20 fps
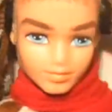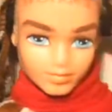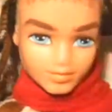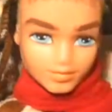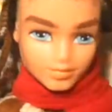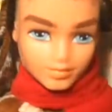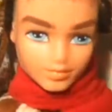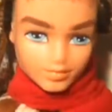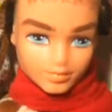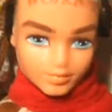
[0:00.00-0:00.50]

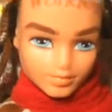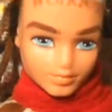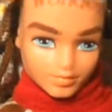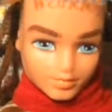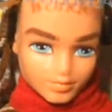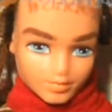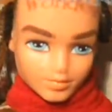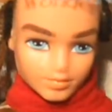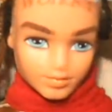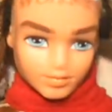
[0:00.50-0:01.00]
wants to
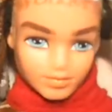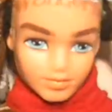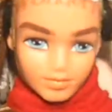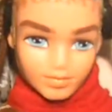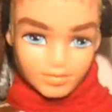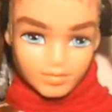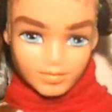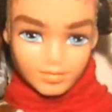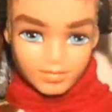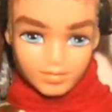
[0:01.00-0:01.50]
show
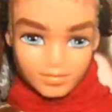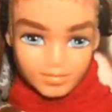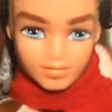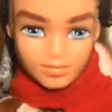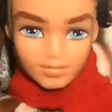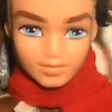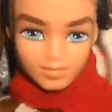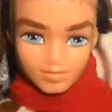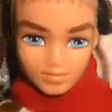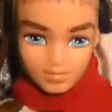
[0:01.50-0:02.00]
it let's
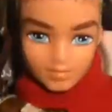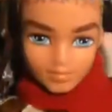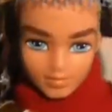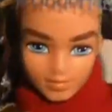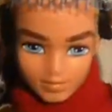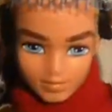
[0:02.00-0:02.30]
see